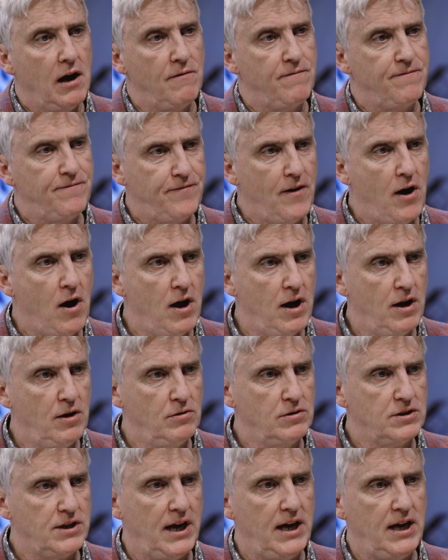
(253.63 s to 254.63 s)
have
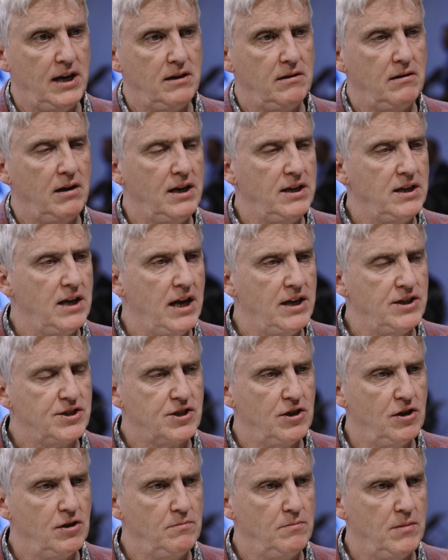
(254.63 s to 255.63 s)
filed in
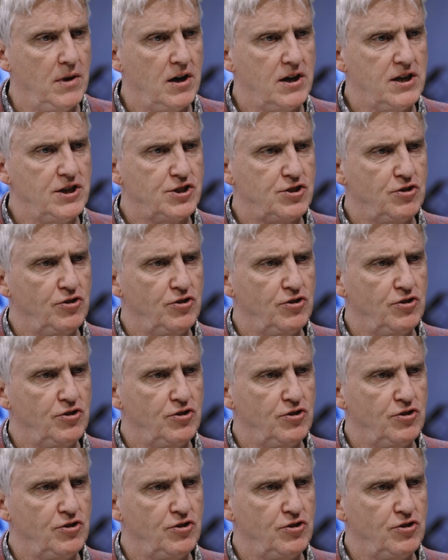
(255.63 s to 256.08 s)
certain markets.